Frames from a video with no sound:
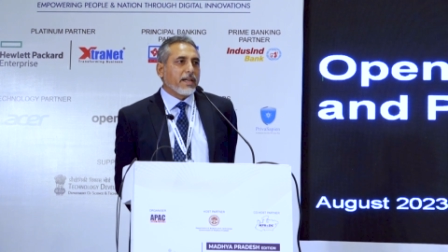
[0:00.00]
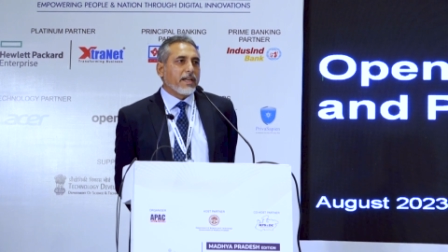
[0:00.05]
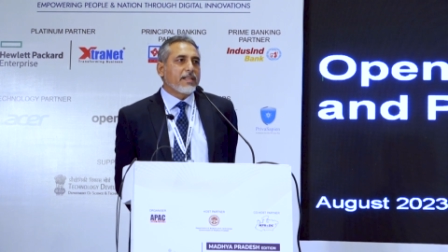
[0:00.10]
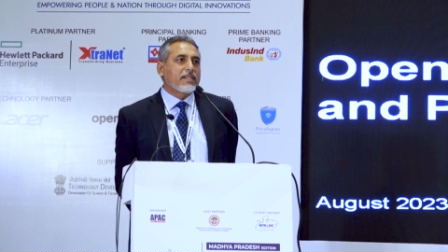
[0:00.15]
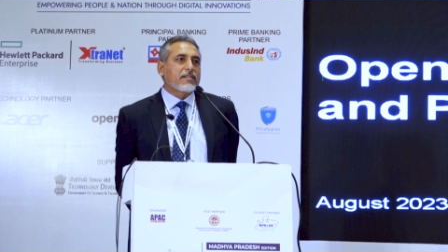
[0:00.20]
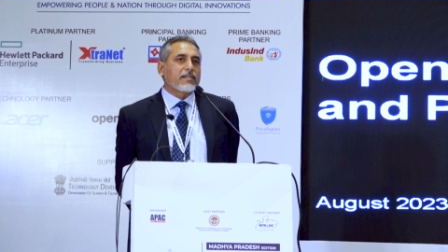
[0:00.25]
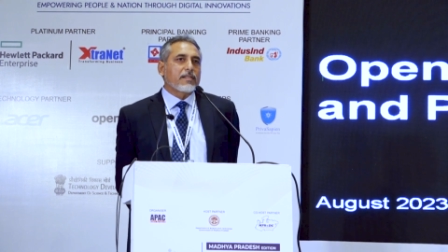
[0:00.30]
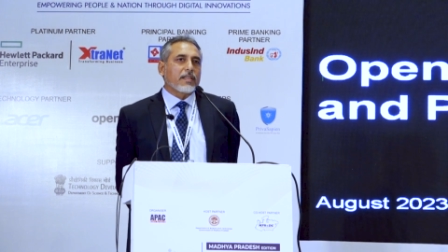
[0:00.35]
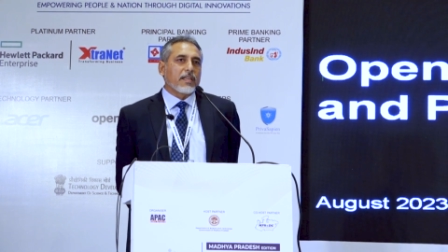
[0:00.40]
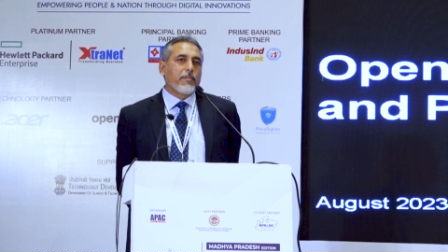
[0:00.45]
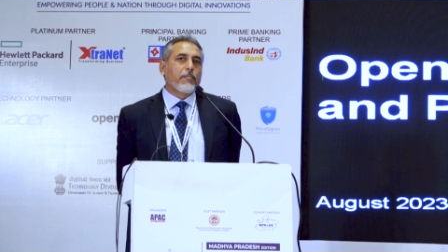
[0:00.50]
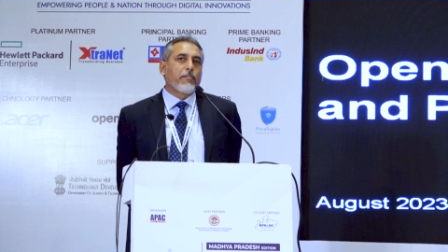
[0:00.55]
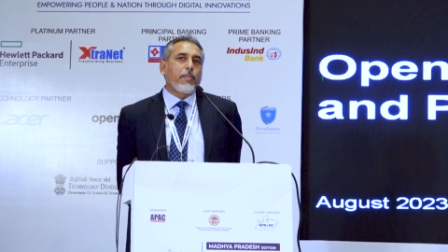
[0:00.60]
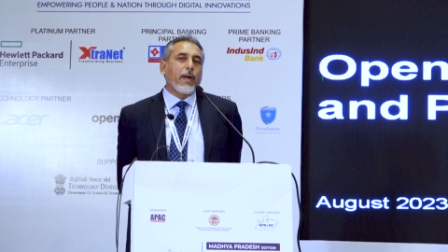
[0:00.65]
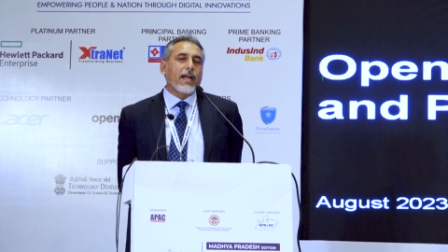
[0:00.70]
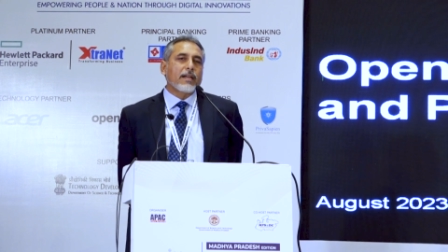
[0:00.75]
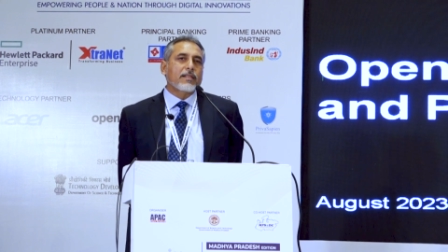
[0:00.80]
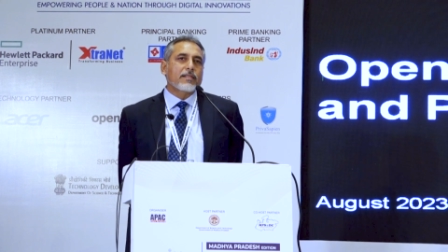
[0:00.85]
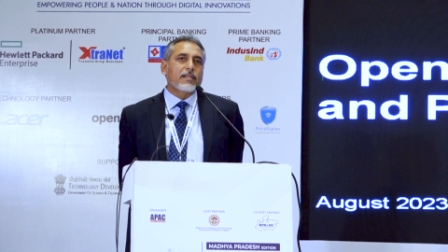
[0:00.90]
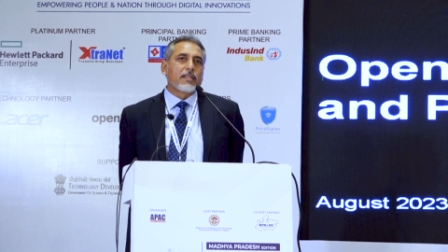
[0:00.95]
its
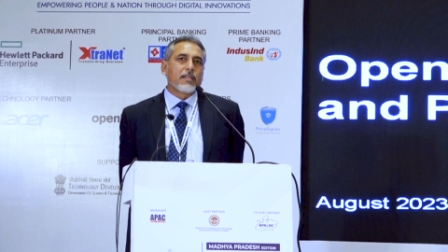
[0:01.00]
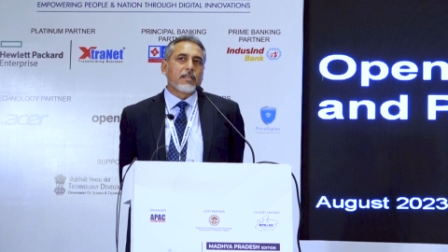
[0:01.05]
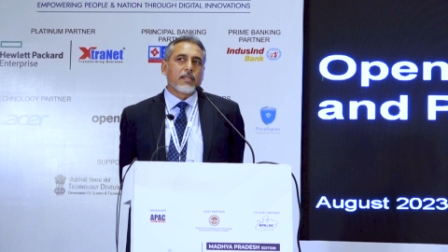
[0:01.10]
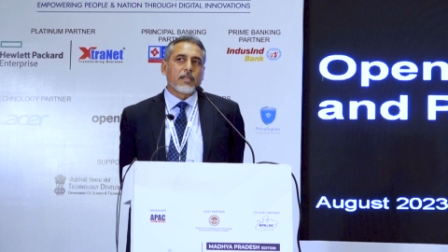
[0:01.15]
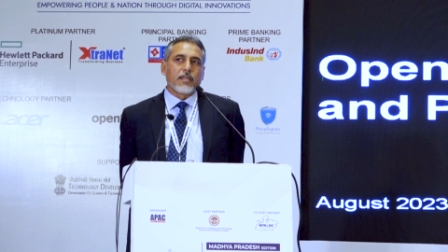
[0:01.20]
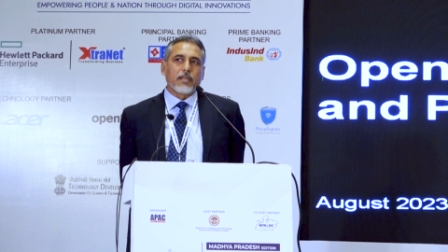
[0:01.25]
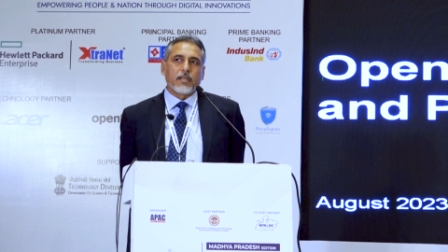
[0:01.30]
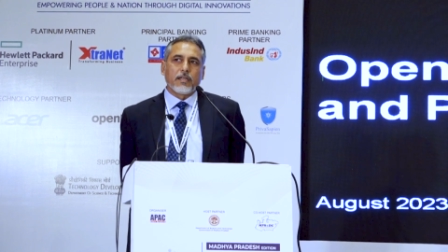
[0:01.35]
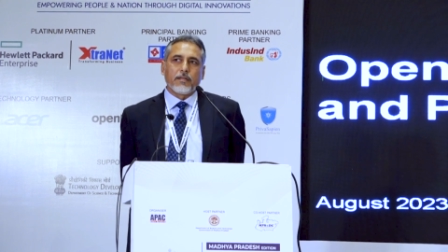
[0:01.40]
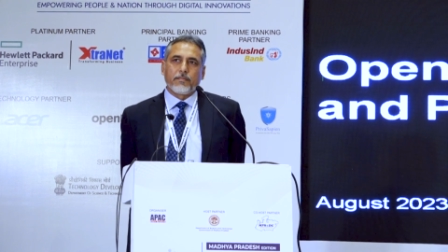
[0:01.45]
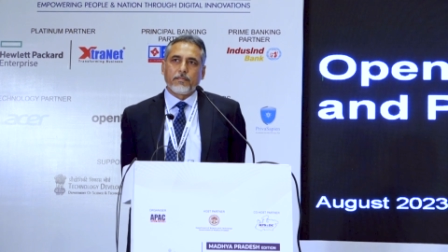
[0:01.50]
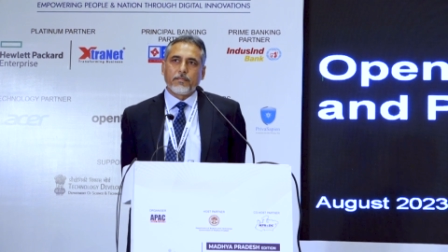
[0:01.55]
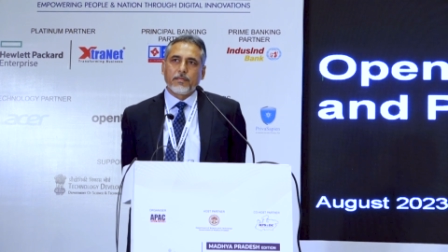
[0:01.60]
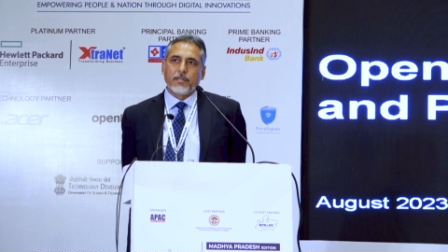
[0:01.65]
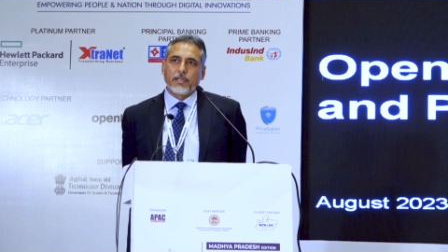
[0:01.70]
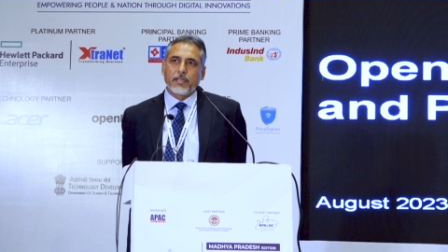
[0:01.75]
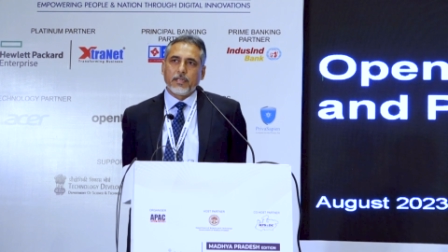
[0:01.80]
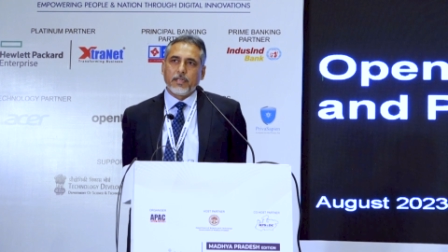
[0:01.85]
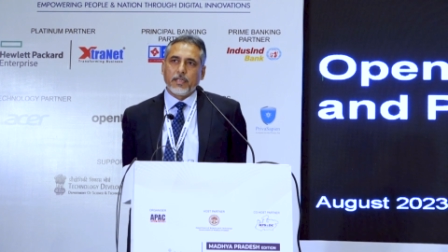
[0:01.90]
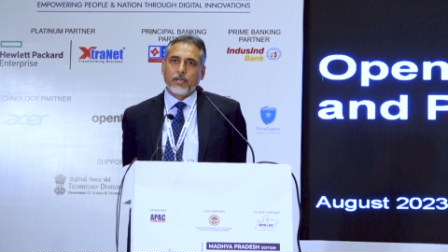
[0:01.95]
impacts in the,
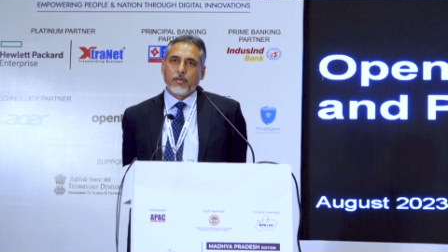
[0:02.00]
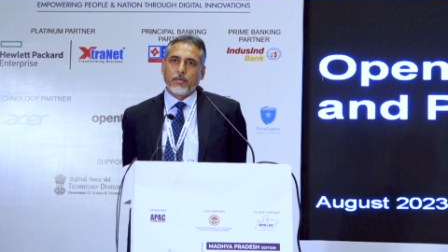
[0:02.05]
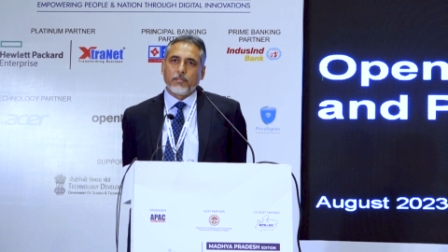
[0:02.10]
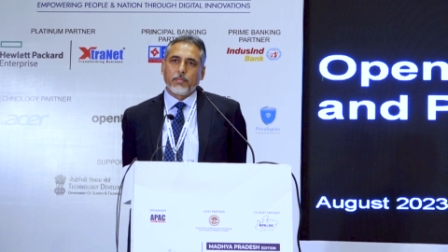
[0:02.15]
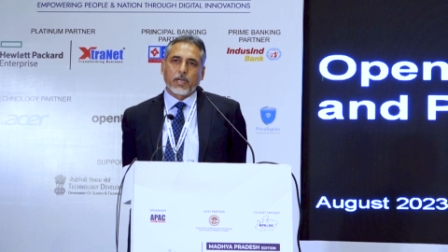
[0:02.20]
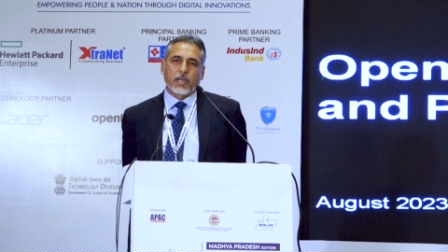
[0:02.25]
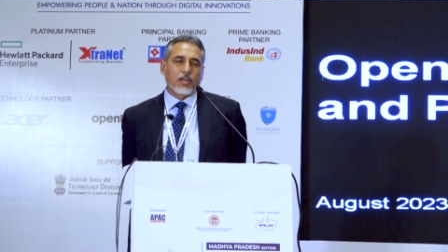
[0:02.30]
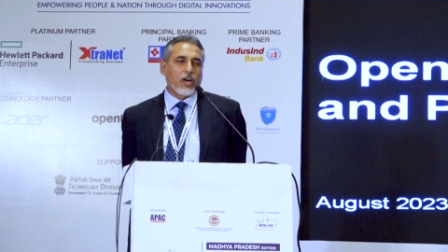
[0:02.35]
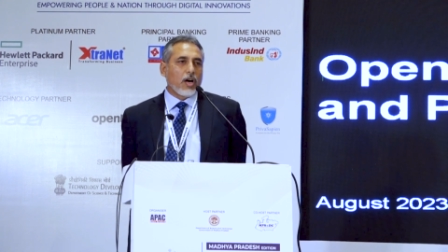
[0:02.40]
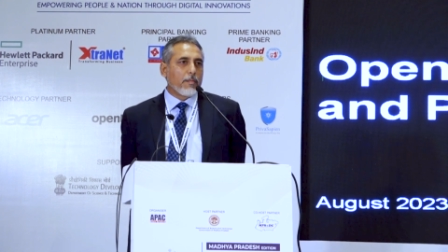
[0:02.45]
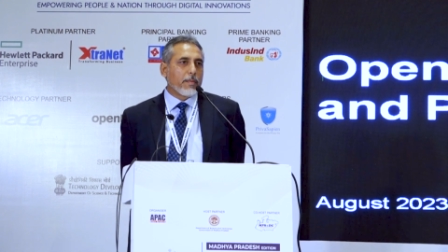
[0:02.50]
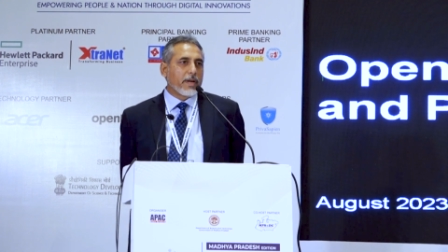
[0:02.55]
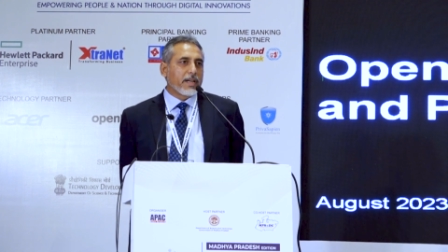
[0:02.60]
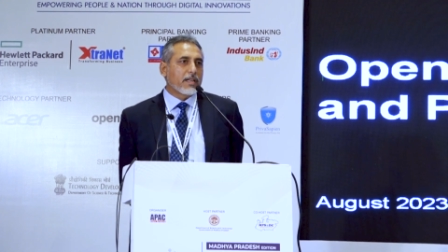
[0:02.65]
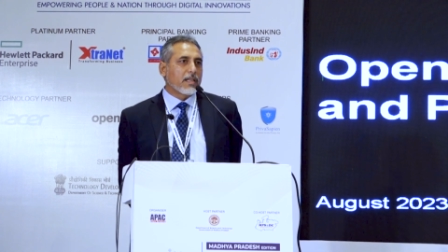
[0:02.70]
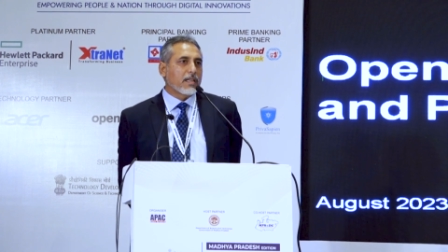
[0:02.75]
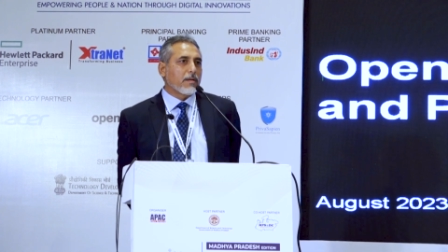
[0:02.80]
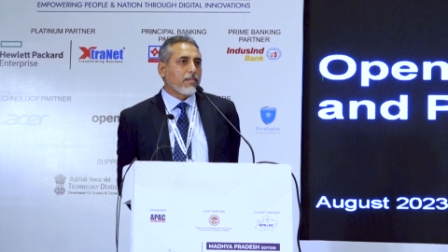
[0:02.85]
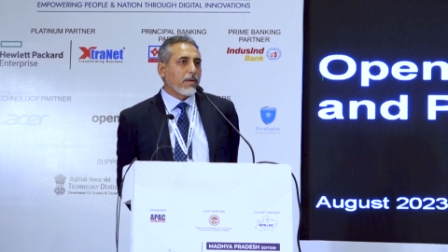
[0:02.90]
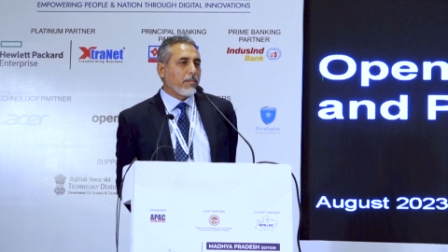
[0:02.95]
you know, the government
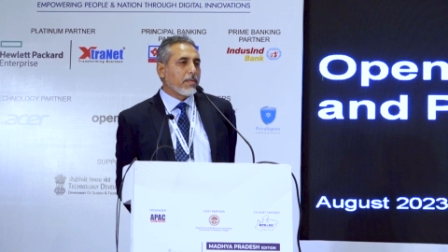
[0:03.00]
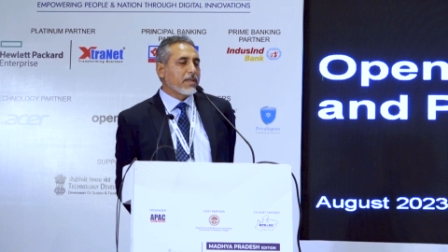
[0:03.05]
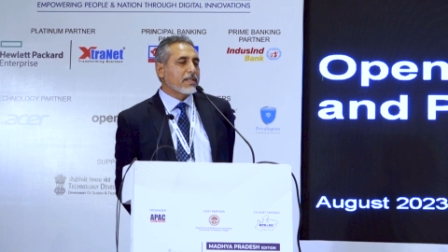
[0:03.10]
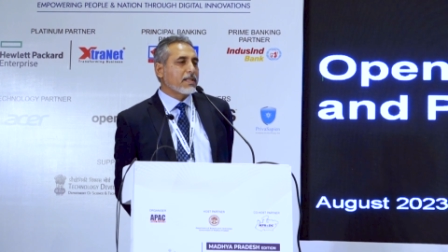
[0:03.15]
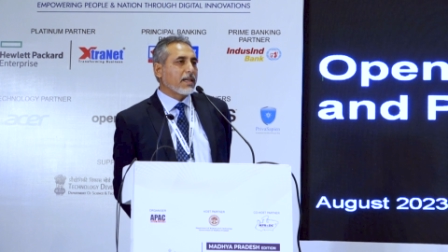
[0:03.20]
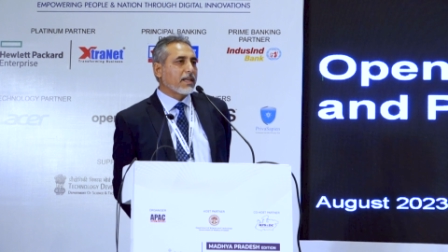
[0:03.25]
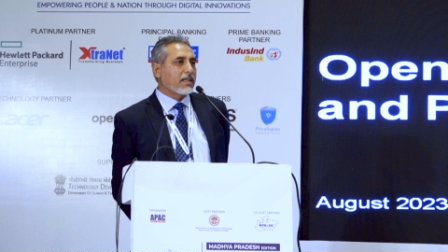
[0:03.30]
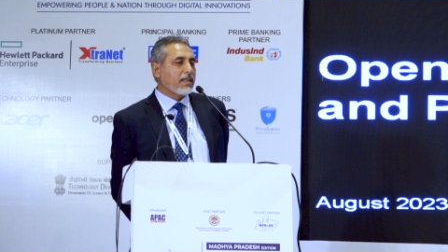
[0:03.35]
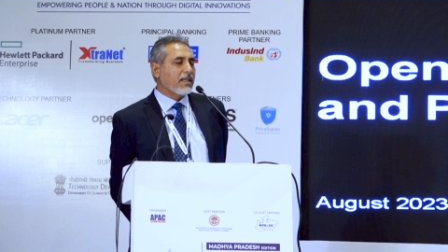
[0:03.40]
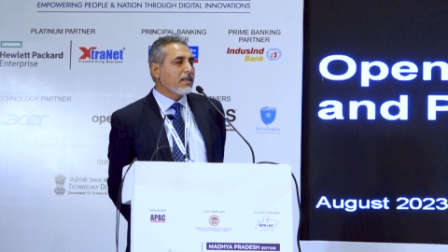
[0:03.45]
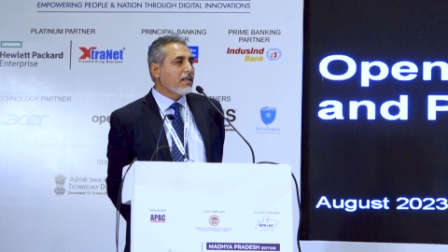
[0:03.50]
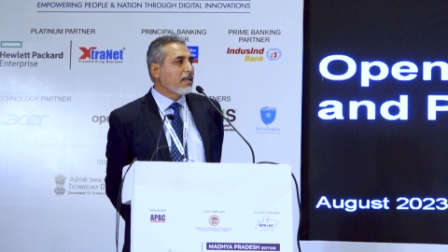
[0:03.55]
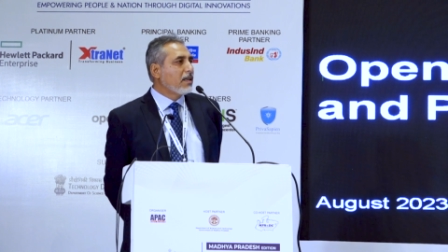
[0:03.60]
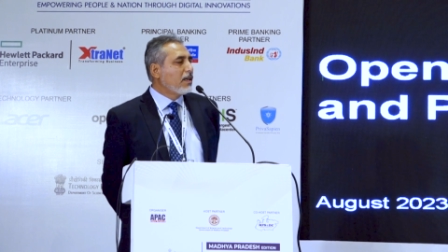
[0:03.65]
and the public sector.